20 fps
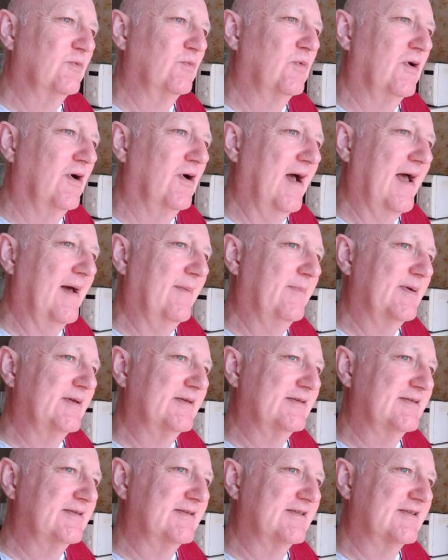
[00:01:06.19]
what
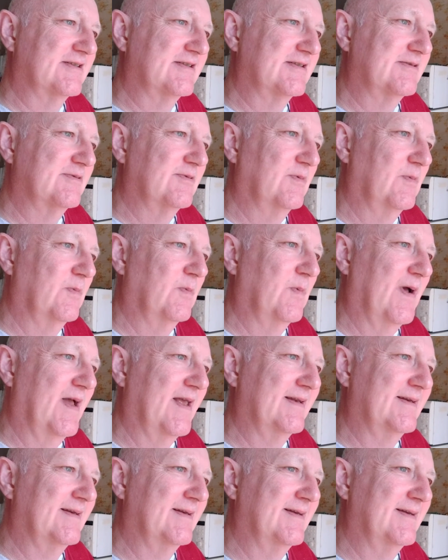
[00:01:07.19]
happens
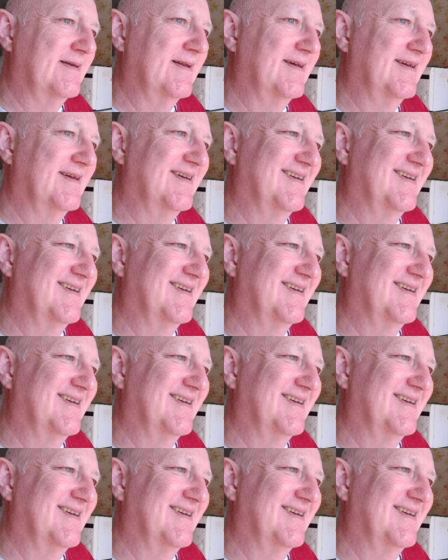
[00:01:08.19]
when